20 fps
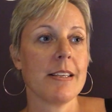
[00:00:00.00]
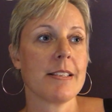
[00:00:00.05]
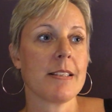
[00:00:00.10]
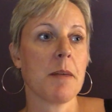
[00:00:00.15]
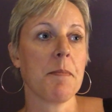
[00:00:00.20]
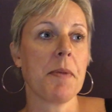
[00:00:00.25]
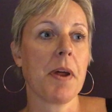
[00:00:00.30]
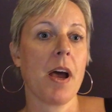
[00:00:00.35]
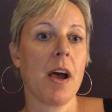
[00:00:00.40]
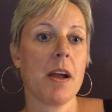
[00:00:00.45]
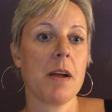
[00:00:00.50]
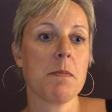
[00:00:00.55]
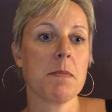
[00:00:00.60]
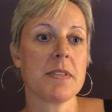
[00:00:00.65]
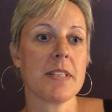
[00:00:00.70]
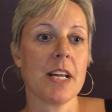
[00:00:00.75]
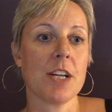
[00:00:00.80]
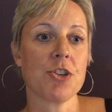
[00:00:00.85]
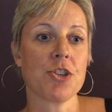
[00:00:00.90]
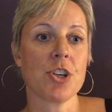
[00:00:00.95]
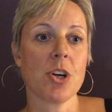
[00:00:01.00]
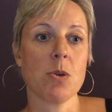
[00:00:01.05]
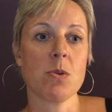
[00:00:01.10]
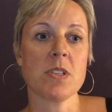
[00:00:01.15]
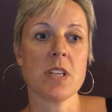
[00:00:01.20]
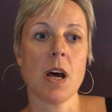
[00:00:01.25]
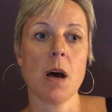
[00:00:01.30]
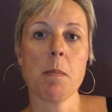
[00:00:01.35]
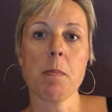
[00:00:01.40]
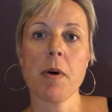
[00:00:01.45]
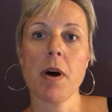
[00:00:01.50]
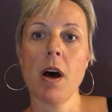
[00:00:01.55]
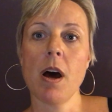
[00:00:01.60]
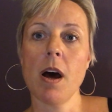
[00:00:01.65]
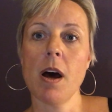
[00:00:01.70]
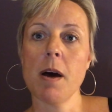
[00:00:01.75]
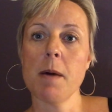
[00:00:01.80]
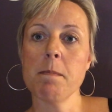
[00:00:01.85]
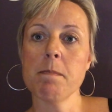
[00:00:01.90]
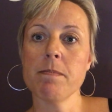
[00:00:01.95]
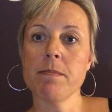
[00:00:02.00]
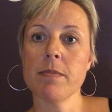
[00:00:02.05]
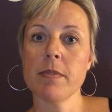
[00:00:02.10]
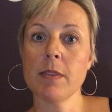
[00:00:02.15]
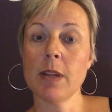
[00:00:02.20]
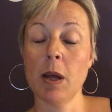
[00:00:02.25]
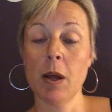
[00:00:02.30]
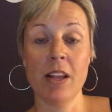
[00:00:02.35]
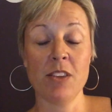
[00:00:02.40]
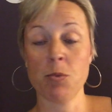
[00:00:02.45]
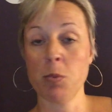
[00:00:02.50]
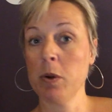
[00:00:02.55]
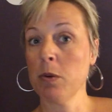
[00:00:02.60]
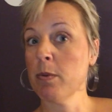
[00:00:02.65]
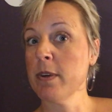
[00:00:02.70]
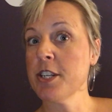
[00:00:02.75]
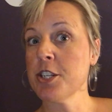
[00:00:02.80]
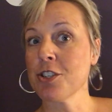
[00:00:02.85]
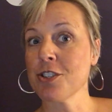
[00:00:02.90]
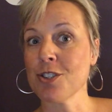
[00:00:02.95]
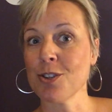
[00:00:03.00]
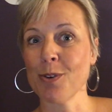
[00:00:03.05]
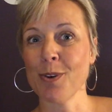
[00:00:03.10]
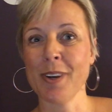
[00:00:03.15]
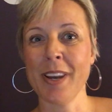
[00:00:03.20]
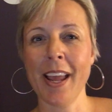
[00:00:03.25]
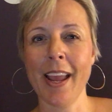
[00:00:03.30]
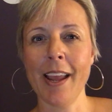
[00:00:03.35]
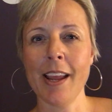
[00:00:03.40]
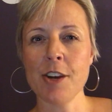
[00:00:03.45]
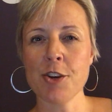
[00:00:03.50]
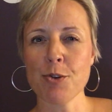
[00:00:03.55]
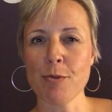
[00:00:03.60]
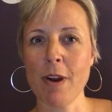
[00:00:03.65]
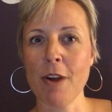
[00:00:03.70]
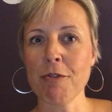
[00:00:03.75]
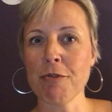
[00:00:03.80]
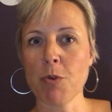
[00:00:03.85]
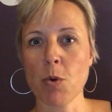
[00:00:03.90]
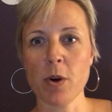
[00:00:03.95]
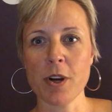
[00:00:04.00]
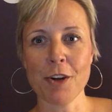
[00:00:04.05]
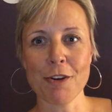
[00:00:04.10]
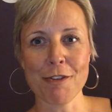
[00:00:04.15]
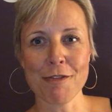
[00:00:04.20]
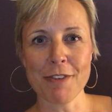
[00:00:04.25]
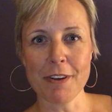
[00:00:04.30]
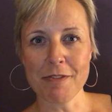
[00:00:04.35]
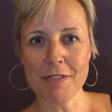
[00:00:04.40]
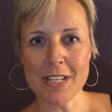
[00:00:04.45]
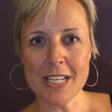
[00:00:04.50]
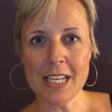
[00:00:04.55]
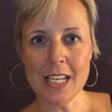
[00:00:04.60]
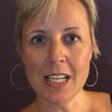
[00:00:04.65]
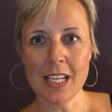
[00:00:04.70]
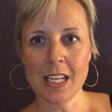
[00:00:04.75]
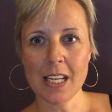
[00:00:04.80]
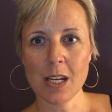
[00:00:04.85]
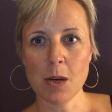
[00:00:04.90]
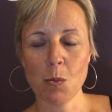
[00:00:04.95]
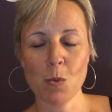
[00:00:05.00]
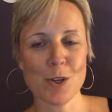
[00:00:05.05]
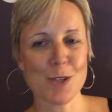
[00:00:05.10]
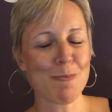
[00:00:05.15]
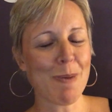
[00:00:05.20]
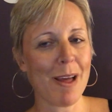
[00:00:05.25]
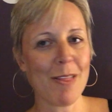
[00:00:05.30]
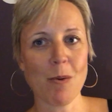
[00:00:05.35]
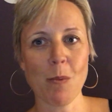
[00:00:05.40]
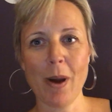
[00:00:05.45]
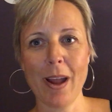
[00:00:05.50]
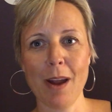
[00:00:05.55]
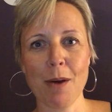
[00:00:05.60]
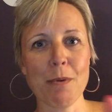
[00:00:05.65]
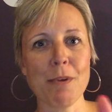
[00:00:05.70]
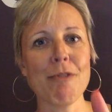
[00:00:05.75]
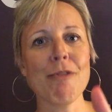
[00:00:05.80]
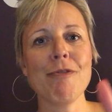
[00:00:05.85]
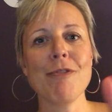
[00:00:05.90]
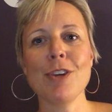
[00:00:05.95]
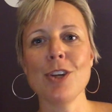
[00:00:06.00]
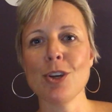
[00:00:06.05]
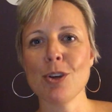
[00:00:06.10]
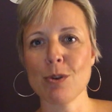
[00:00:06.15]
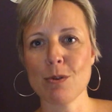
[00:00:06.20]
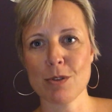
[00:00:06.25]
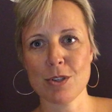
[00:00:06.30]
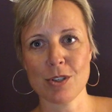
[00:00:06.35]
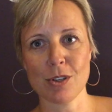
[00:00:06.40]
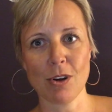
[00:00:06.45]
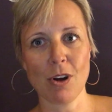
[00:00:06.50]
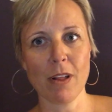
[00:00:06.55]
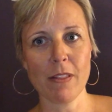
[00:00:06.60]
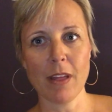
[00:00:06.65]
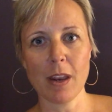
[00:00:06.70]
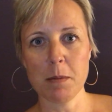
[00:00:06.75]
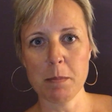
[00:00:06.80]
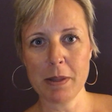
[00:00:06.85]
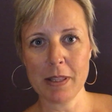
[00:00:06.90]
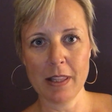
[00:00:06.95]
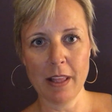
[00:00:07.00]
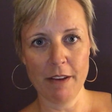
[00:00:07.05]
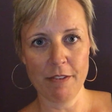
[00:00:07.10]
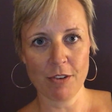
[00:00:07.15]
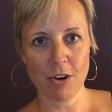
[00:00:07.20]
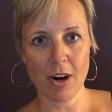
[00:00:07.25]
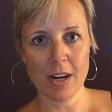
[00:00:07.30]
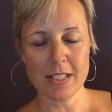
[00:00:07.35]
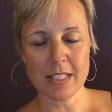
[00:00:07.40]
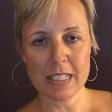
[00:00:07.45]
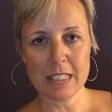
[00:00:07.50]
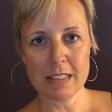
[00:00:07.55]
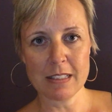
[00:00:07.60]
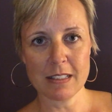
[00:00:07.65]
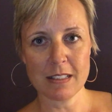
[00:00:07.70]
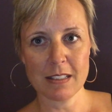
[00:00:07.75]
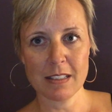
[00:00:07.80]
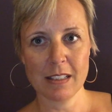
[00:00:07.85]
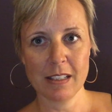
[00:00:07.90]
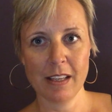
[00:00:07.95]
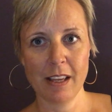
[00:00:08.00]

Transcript: Sometimes that shows up as we reach a certain age, around 40 or 50, which, by the way, I refuse to call that a midlife crisis.